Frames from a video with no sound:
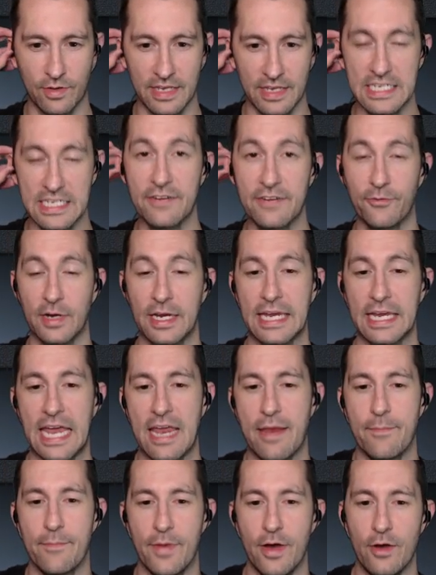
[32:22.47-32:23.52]
the different
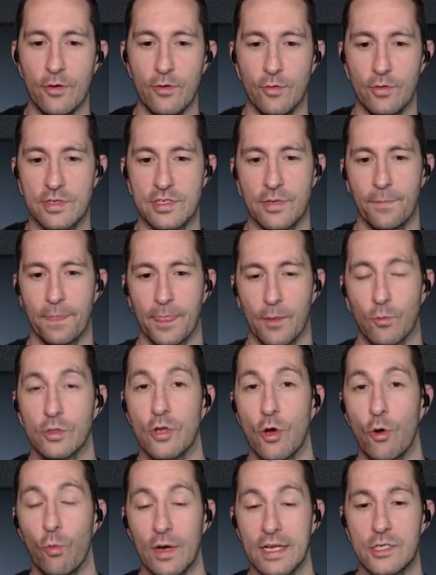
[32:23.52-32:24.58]
game modes, we'll
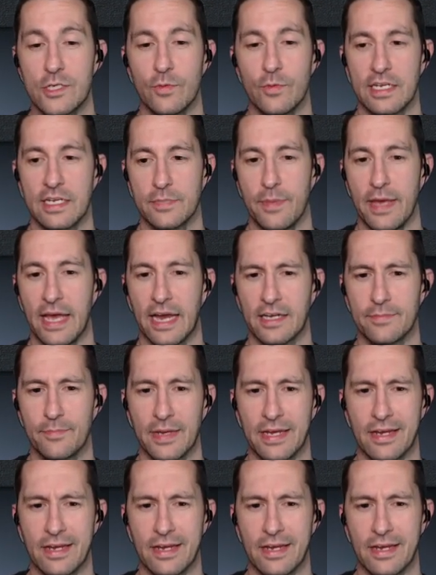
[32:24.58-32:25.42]
know what to expect